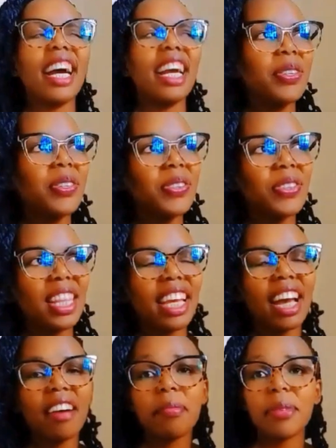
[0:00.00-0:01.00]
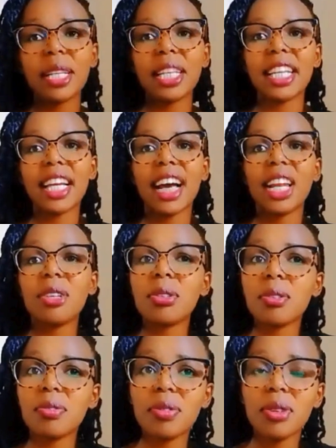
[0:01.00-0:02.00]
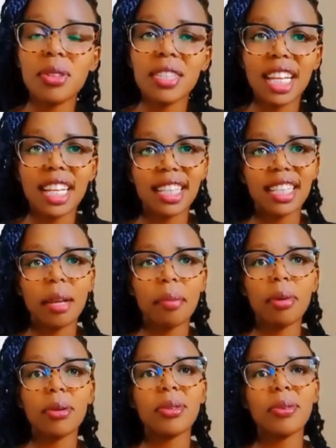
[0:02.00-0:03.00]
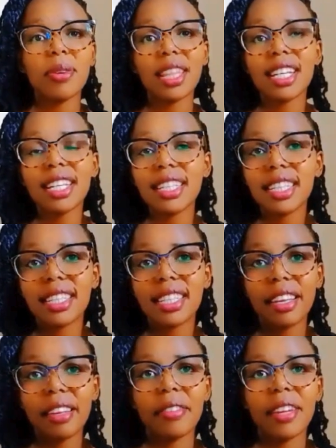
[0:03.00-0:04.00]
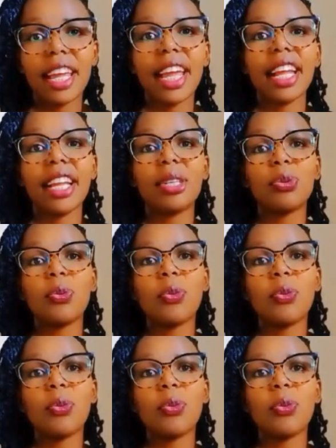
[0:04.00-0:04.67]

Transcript: I know there have been a lot of concerns about whether it is safe and